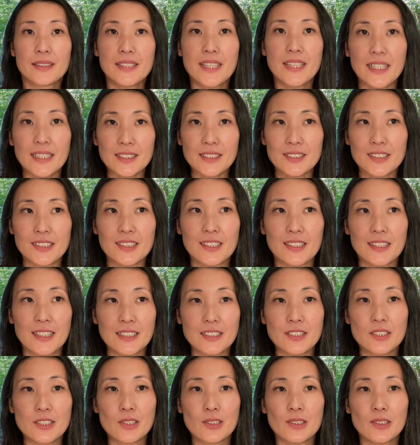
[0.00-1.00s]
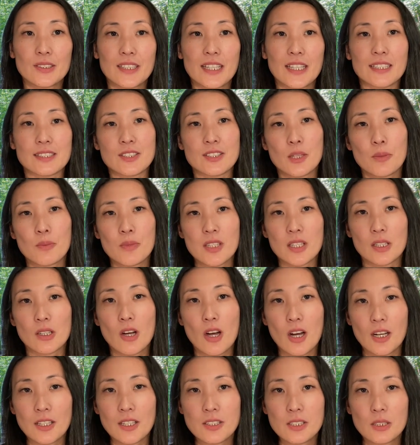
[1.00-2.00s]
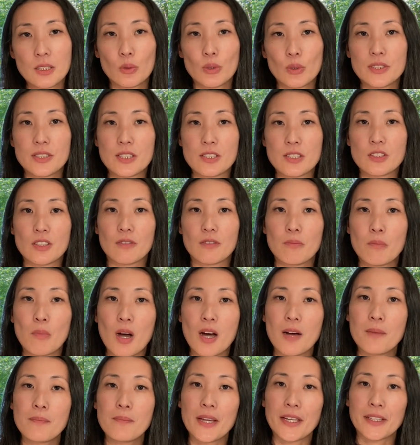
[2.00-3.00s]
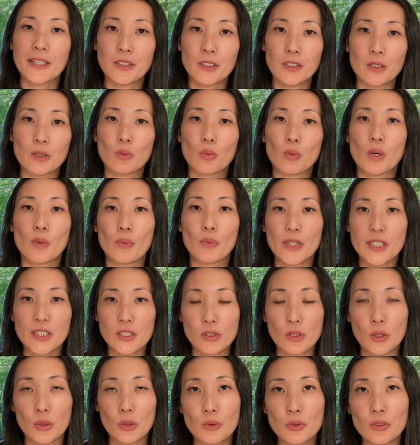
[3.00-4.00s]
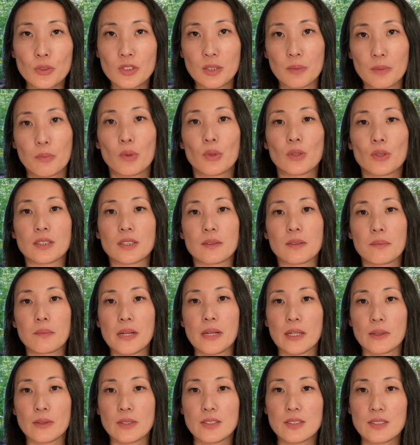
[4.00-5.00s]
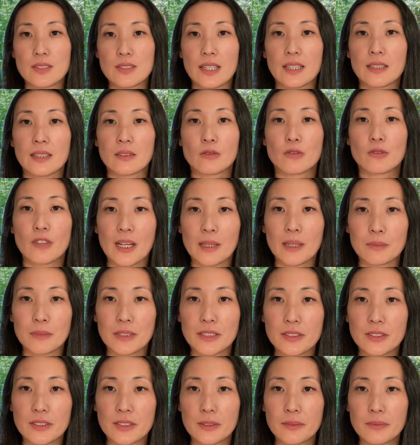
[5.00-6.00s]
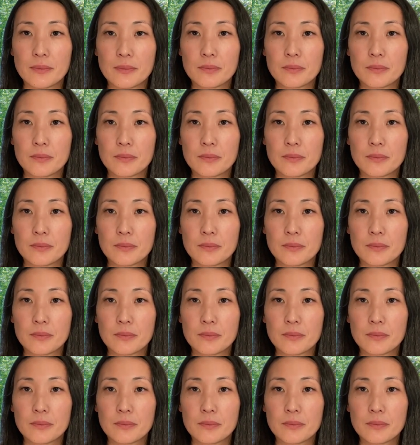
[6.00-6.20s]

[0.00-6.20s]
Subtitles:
Next, let's look at some of the consequences of mom anger when we don't support parents and families.